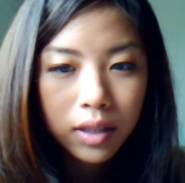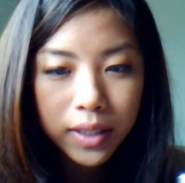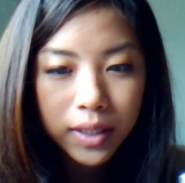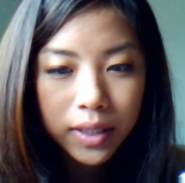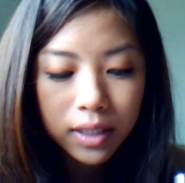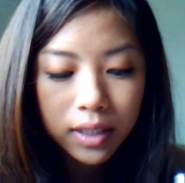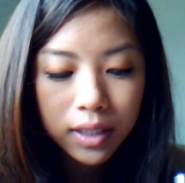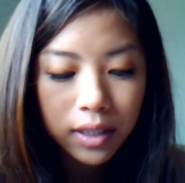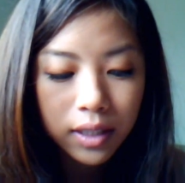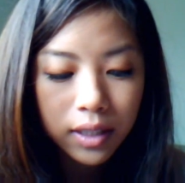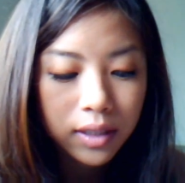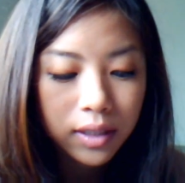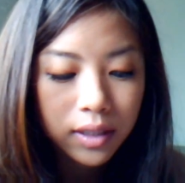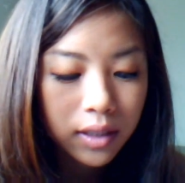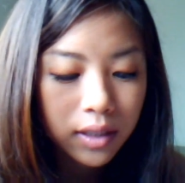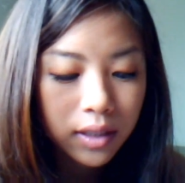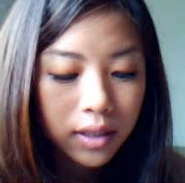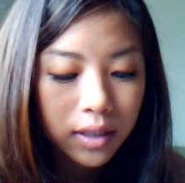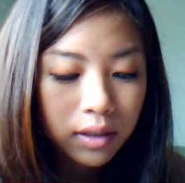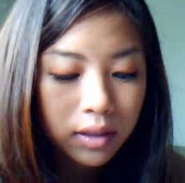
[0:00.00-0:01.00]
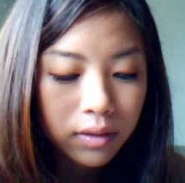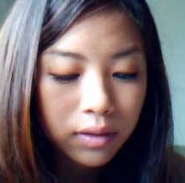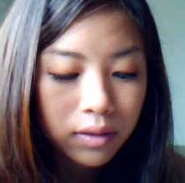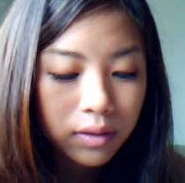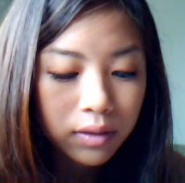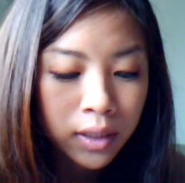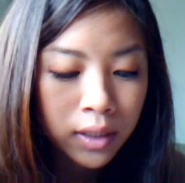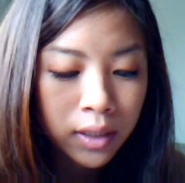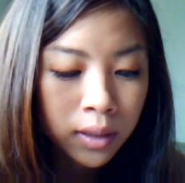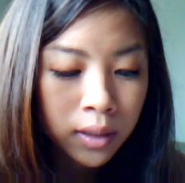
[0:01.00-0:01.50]
mascara
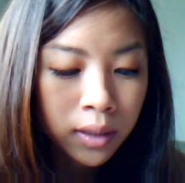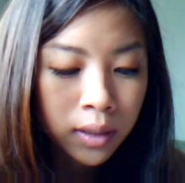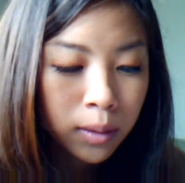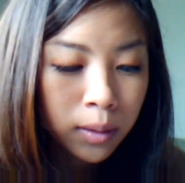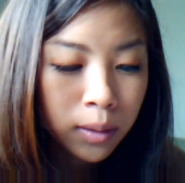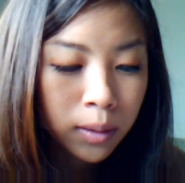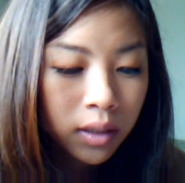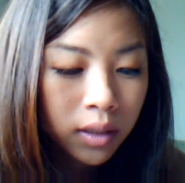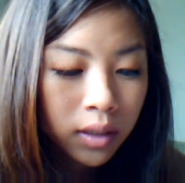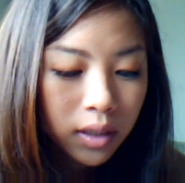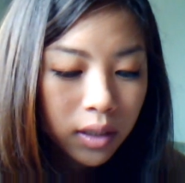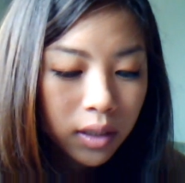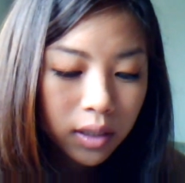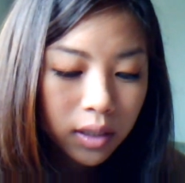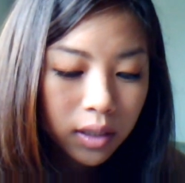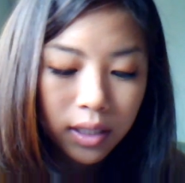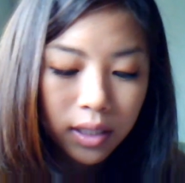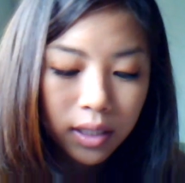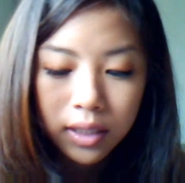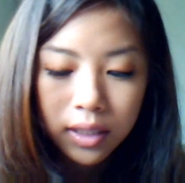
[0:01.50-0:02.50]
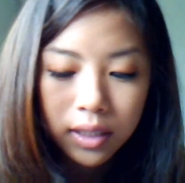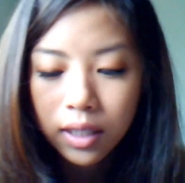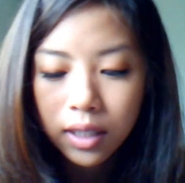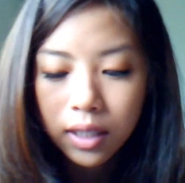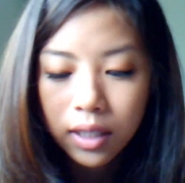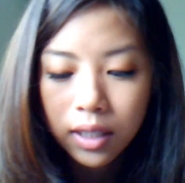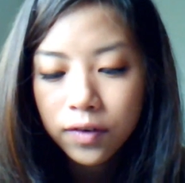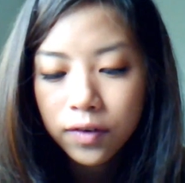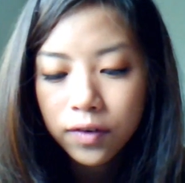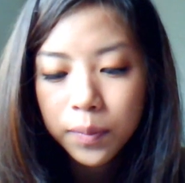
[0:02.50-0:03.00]
residue that's
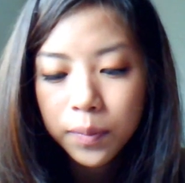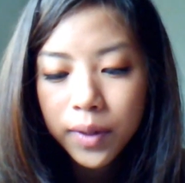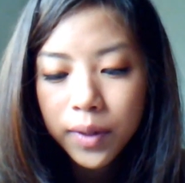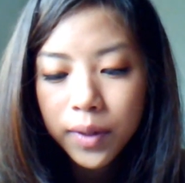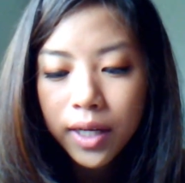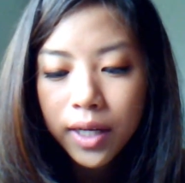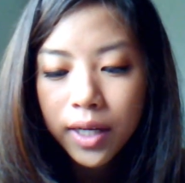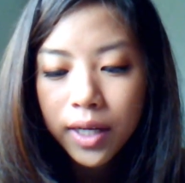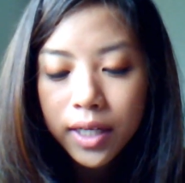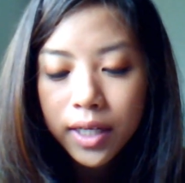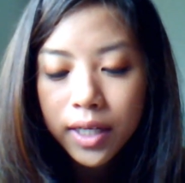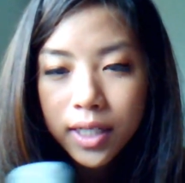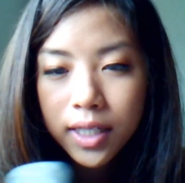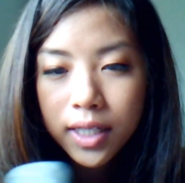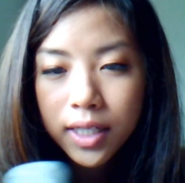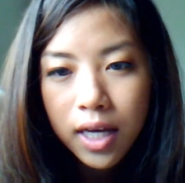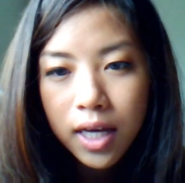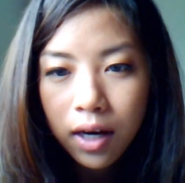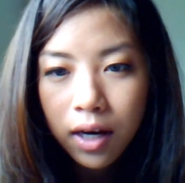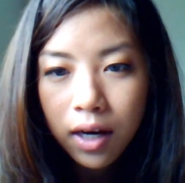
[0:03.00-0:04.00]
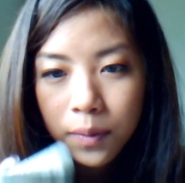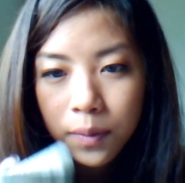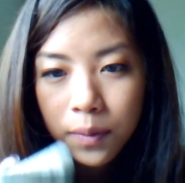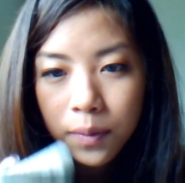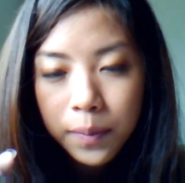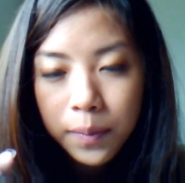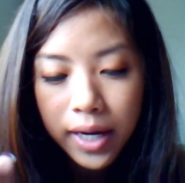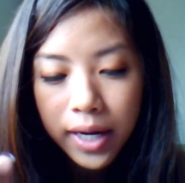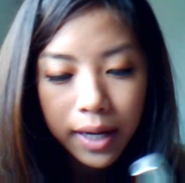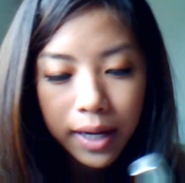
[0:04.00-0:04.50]
left, but it does help
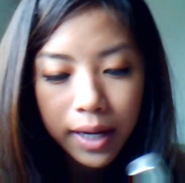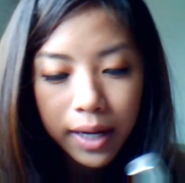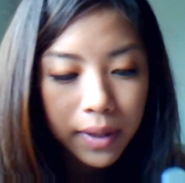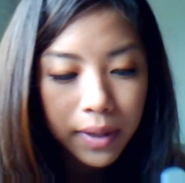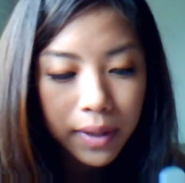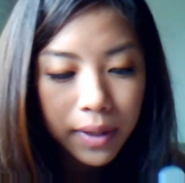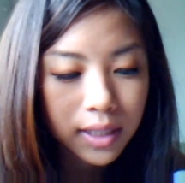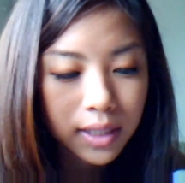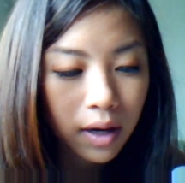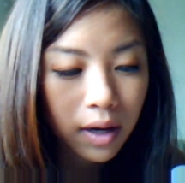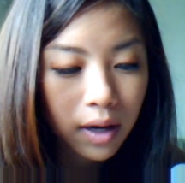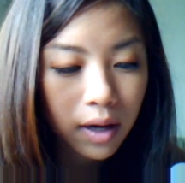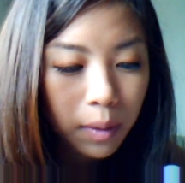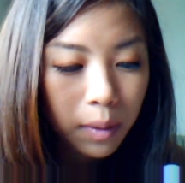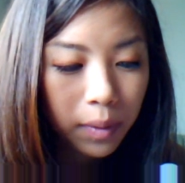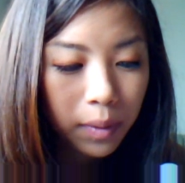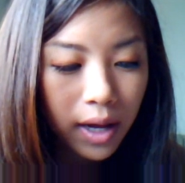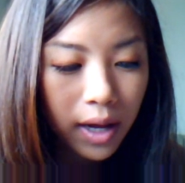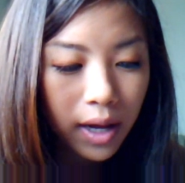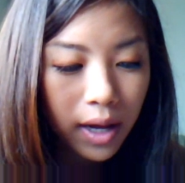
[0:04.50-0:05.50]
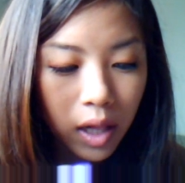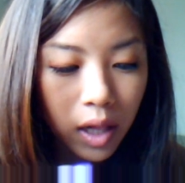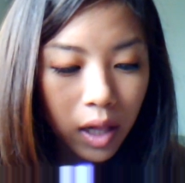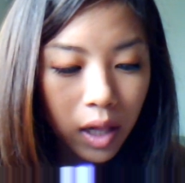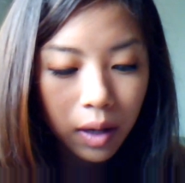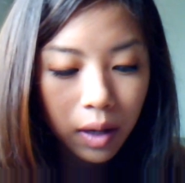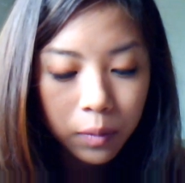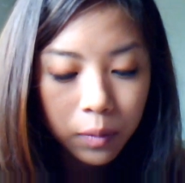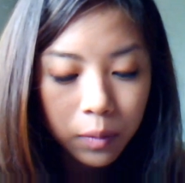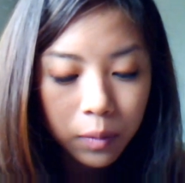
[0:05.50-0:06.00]
my mascara apply a
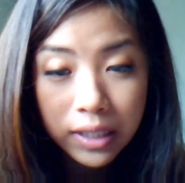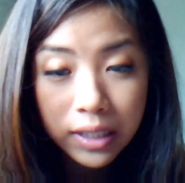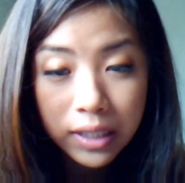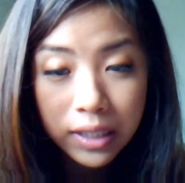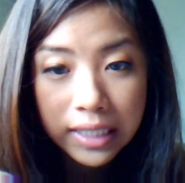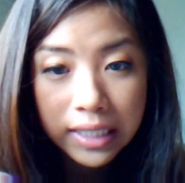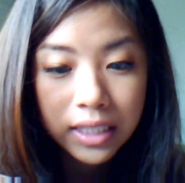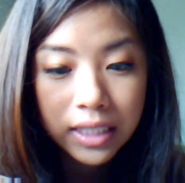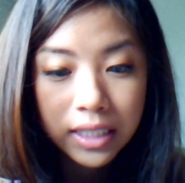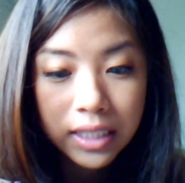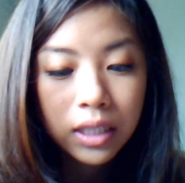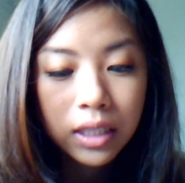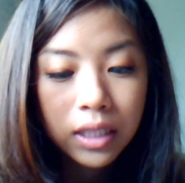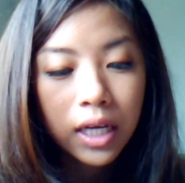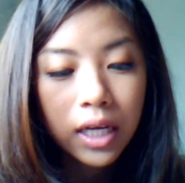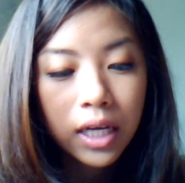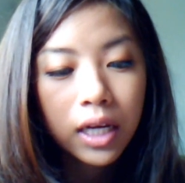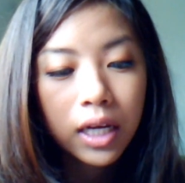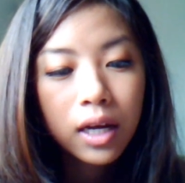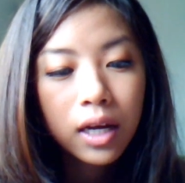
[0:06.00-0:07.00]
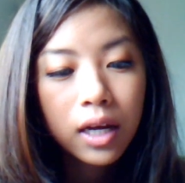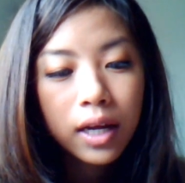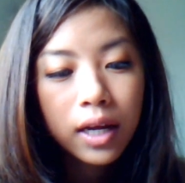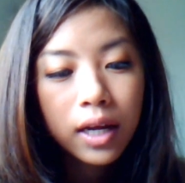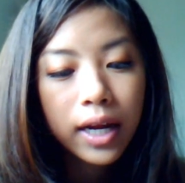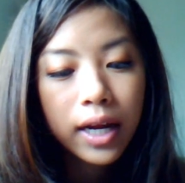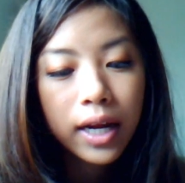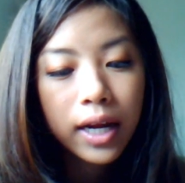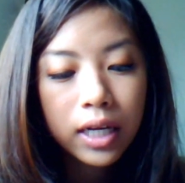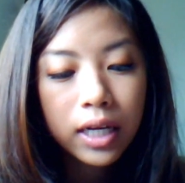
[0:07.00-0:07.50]
lot more easily.
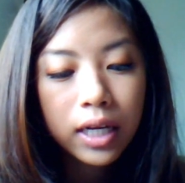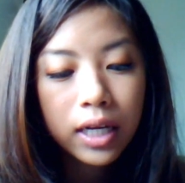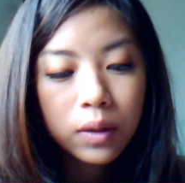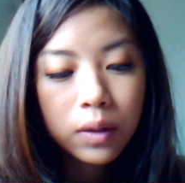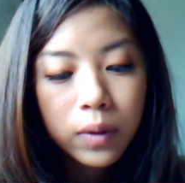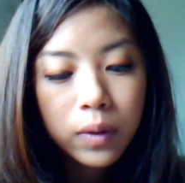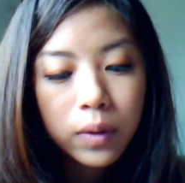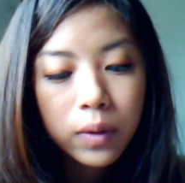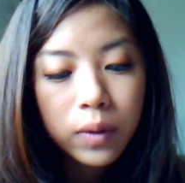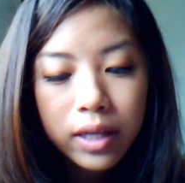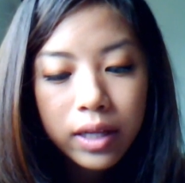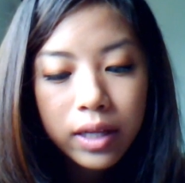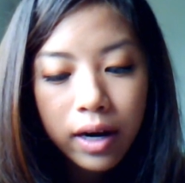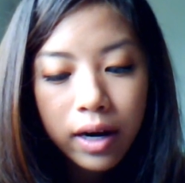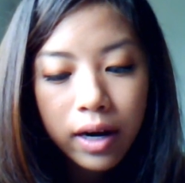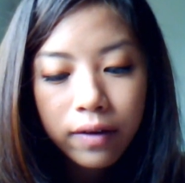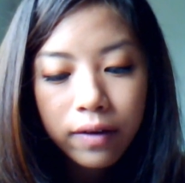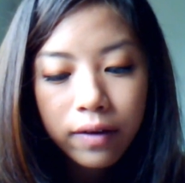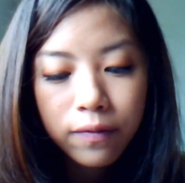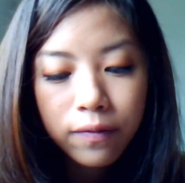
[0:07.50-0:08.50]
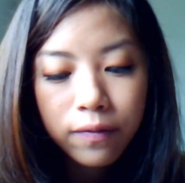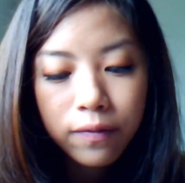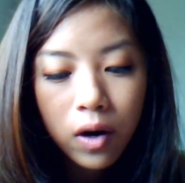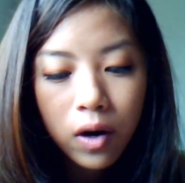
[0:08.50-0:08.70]
And the one that I've